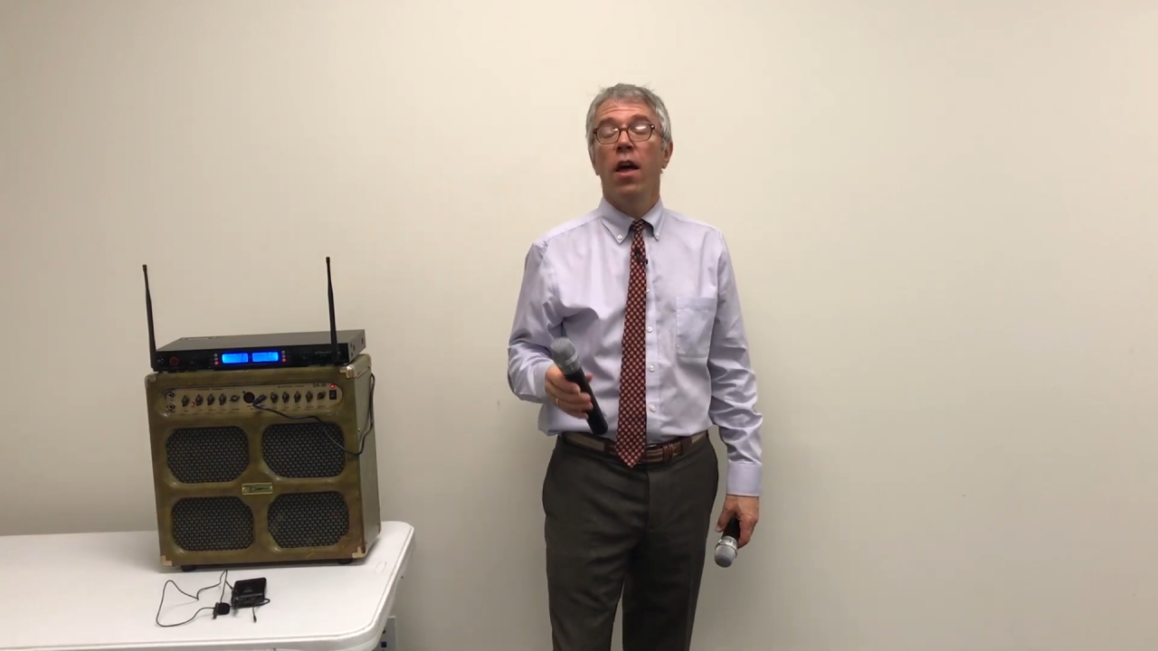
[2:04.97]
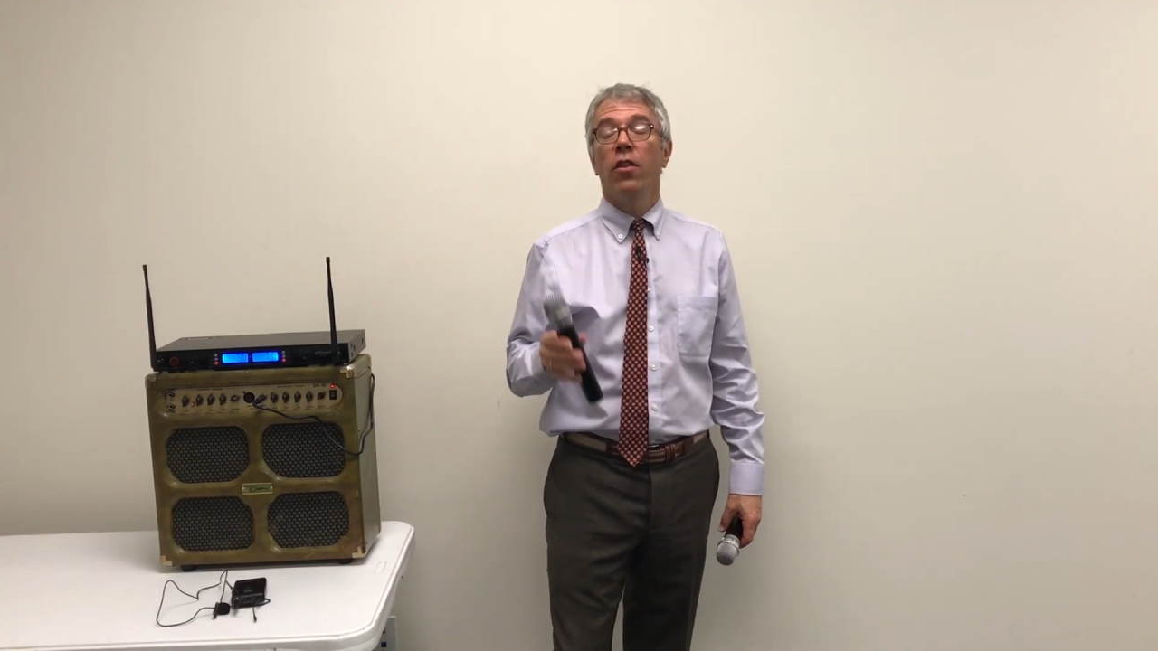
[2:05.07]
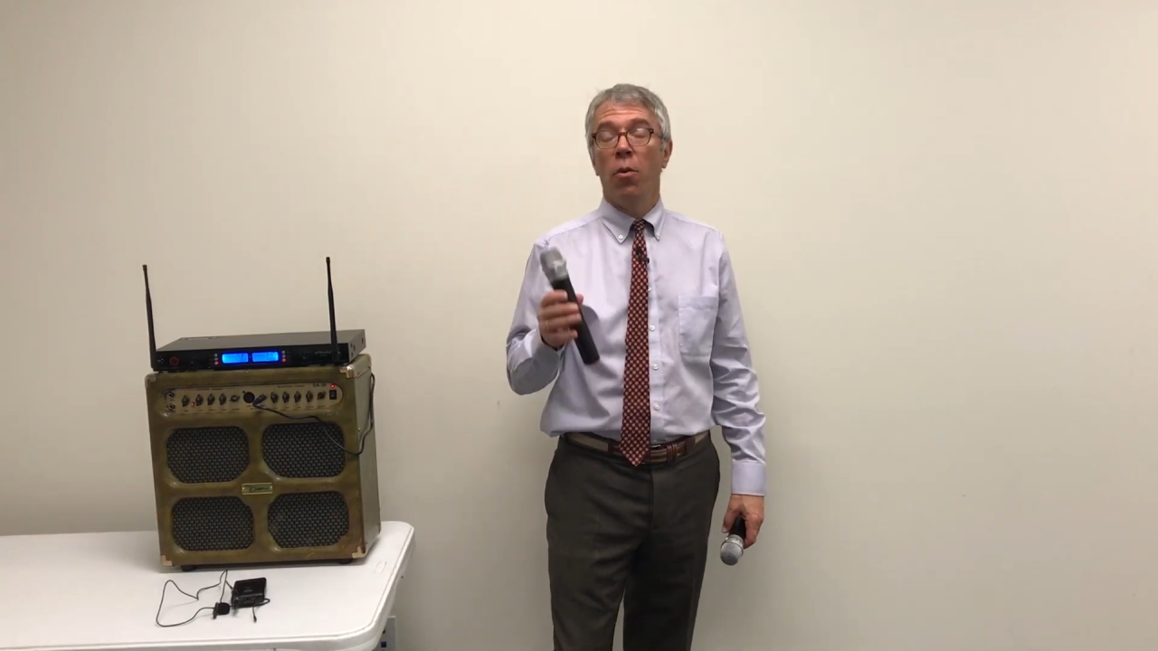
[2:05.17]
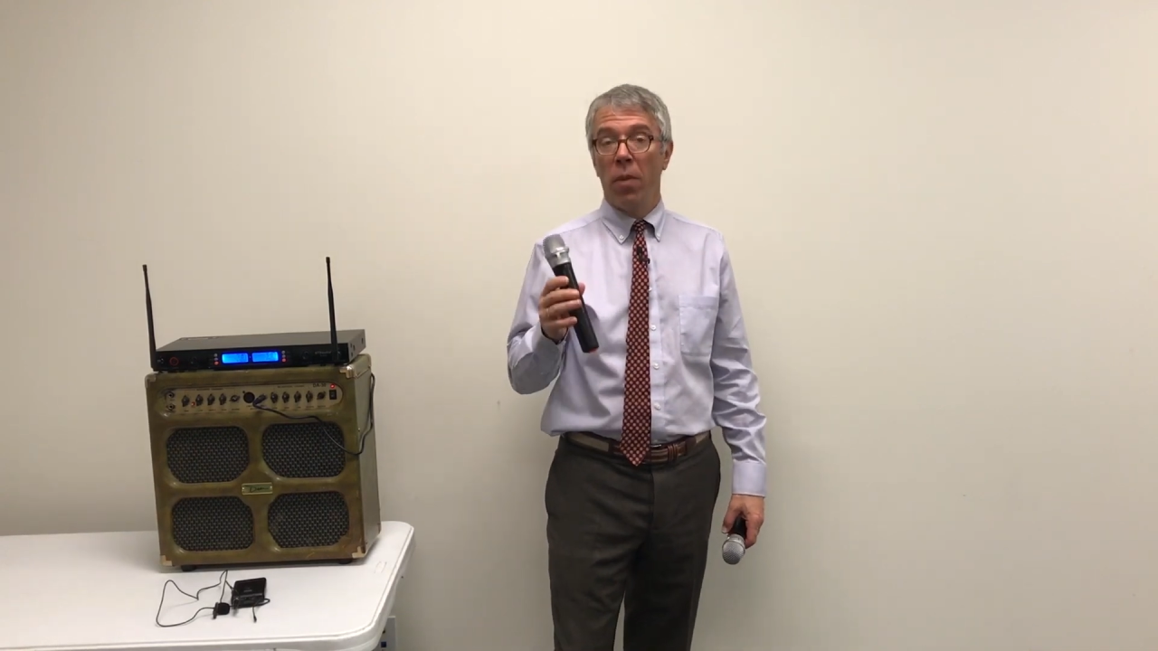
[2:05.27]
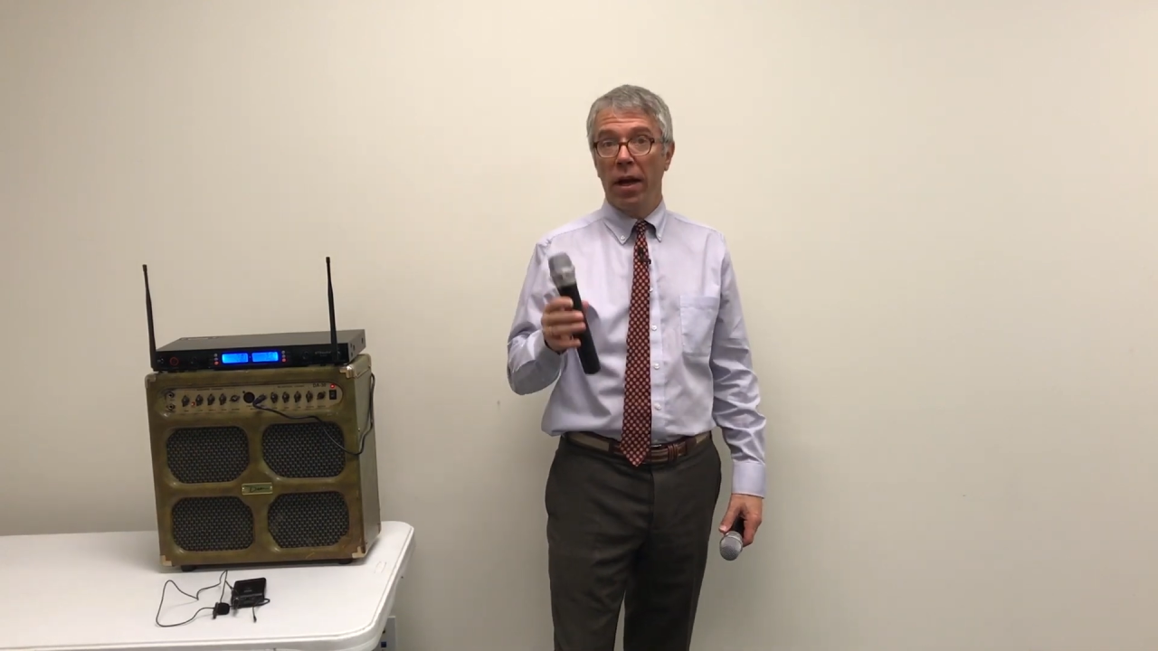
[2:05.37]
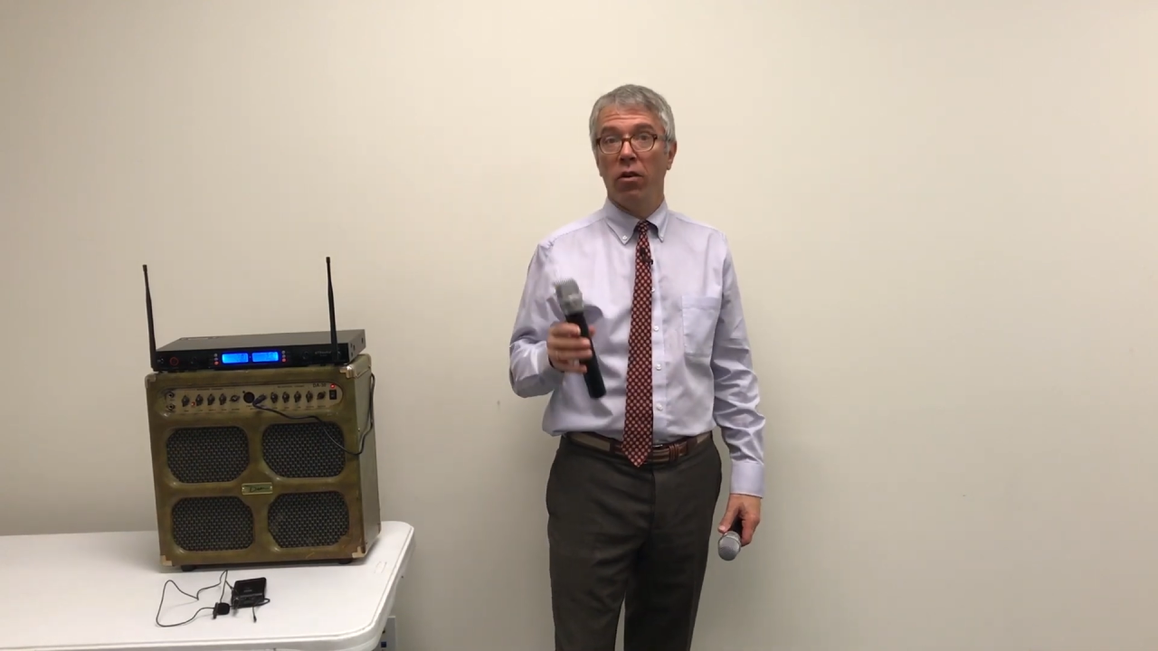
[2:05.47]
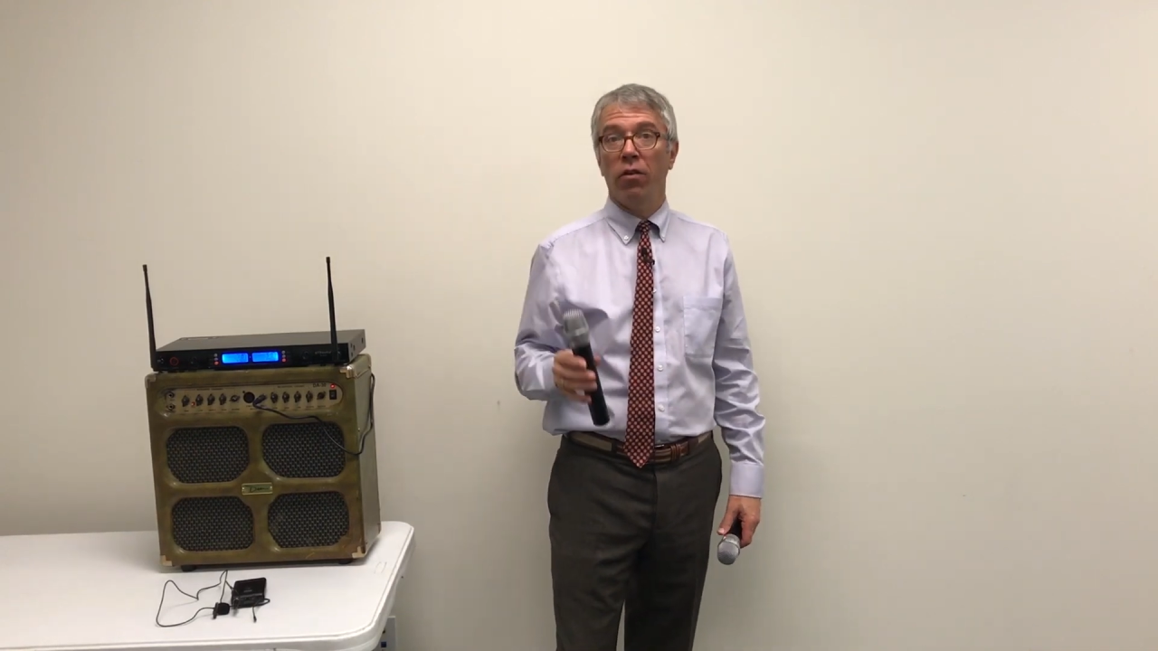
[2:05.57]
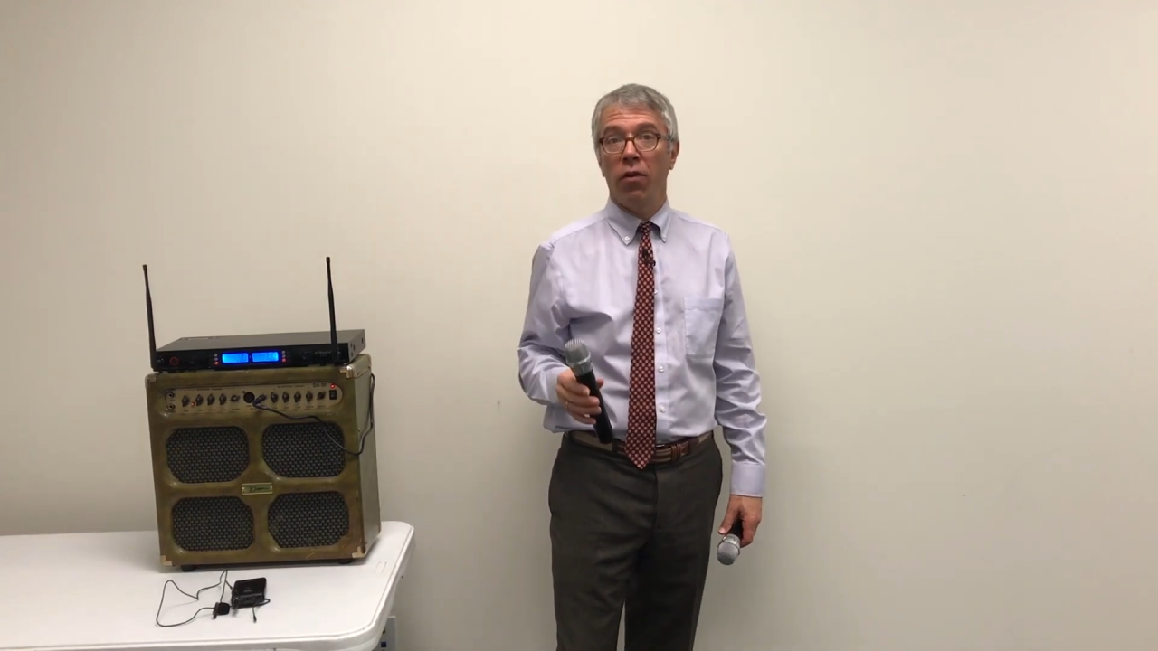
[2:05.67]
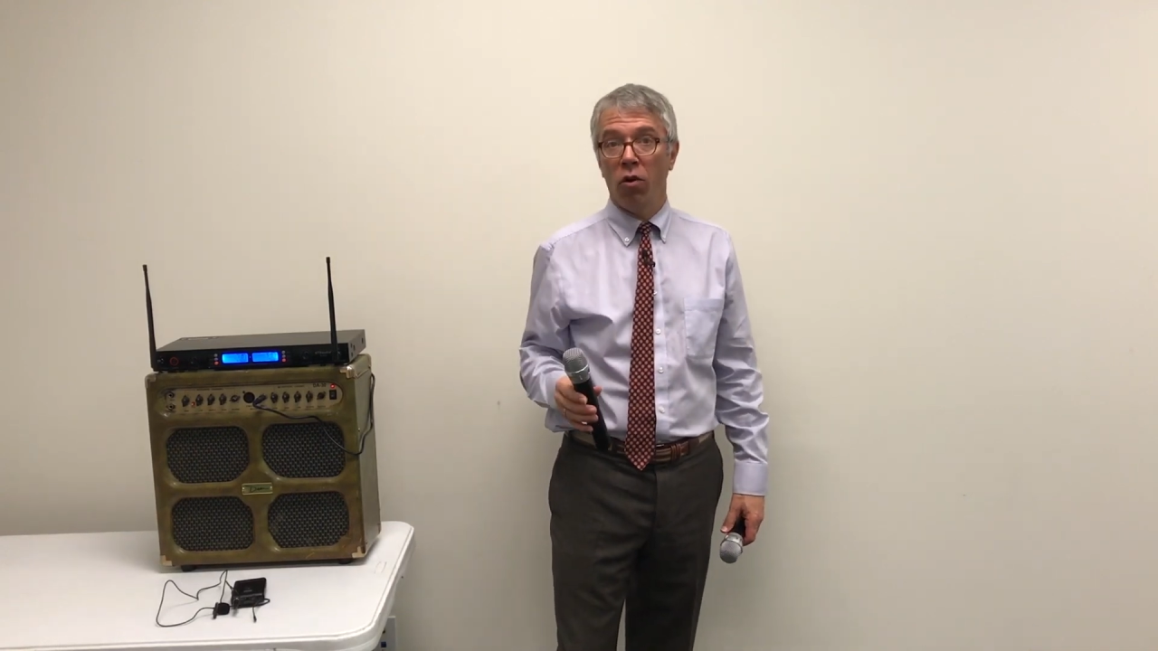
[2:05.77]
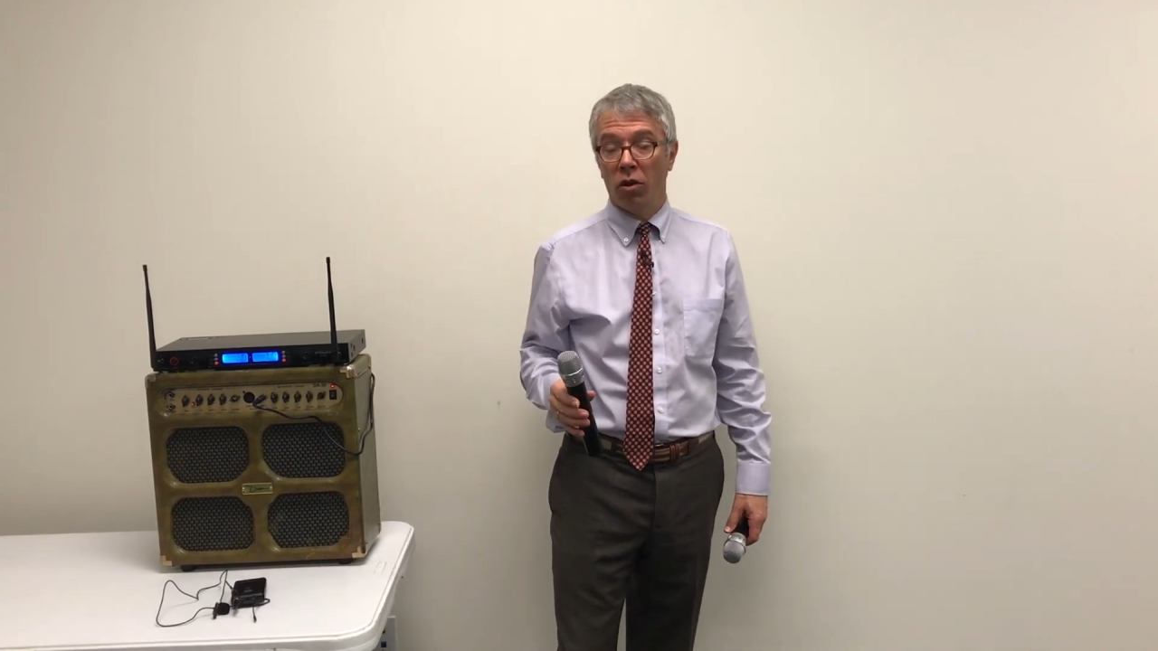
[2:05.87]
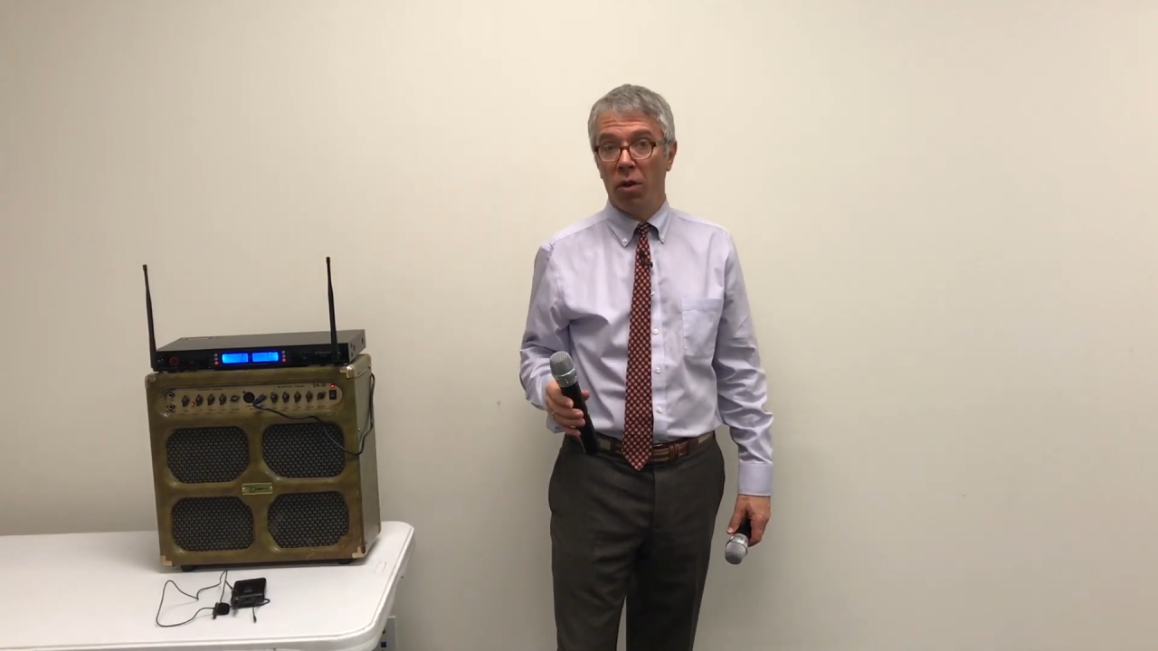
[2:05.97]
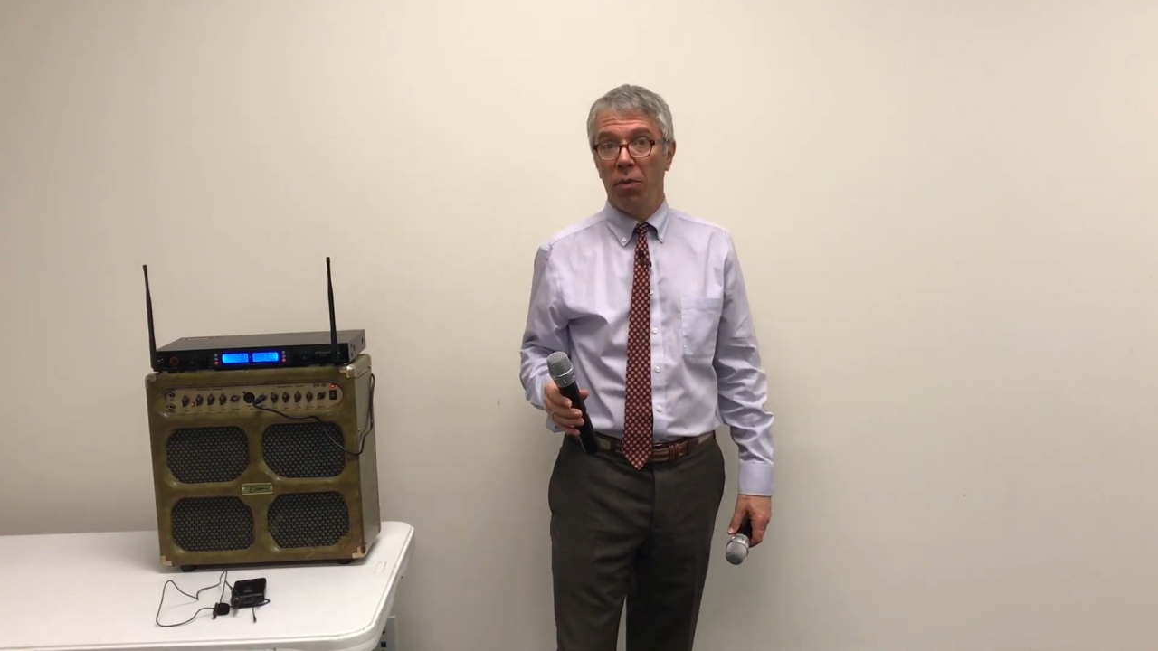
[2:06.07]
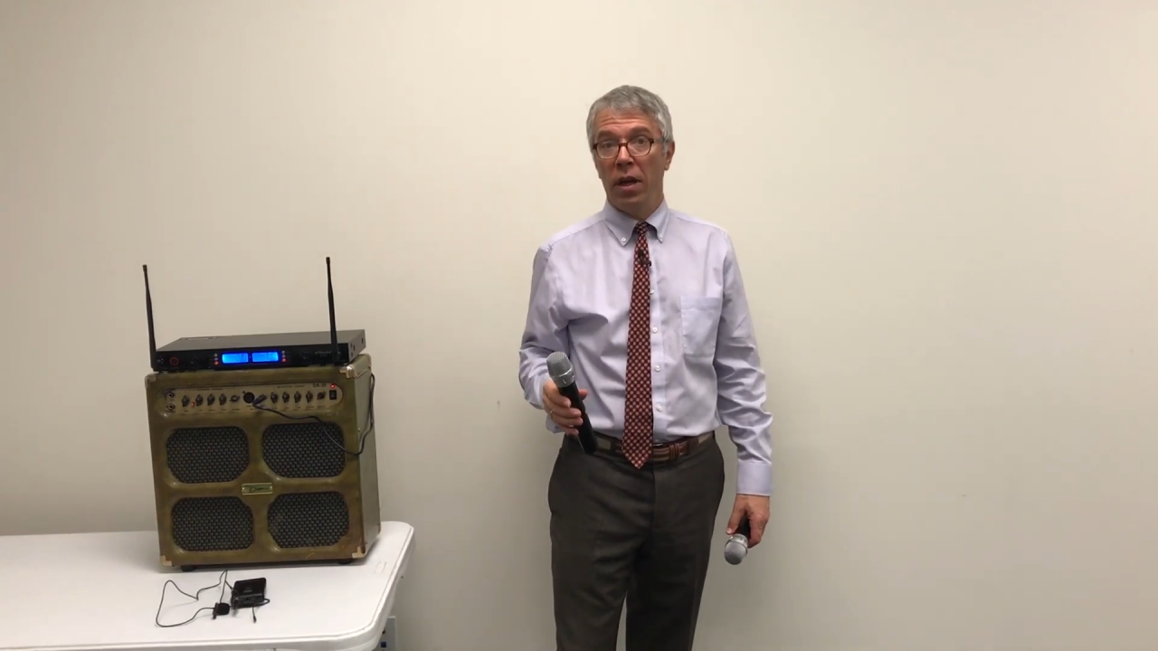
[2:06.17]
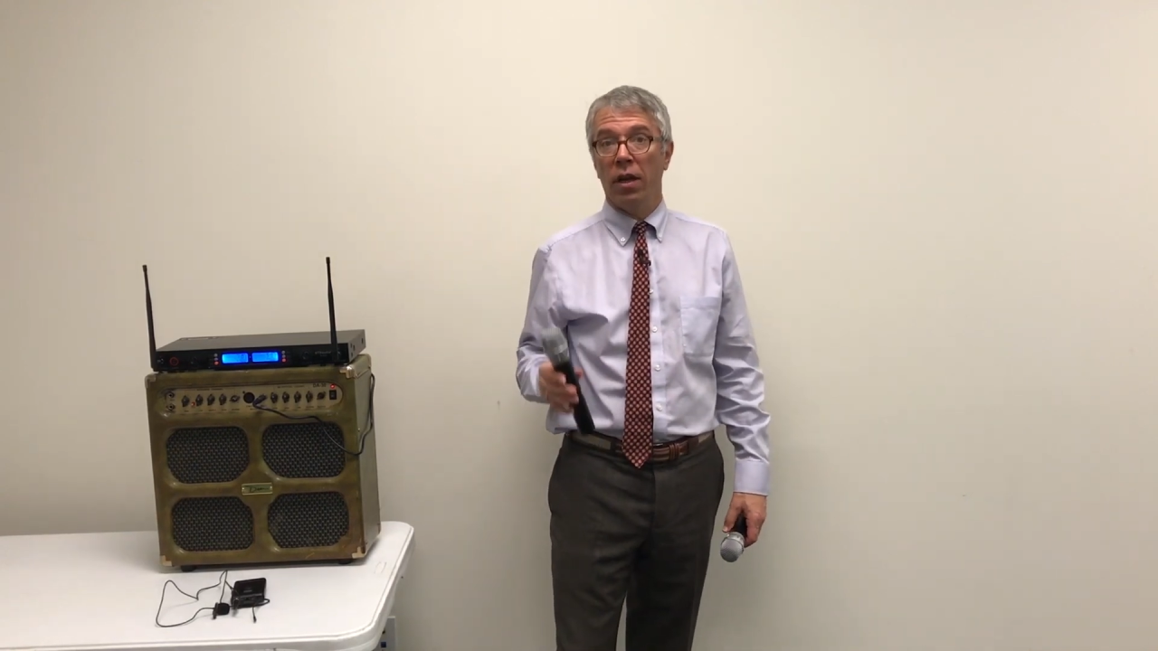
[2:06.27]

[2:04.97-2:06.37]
The microphone can be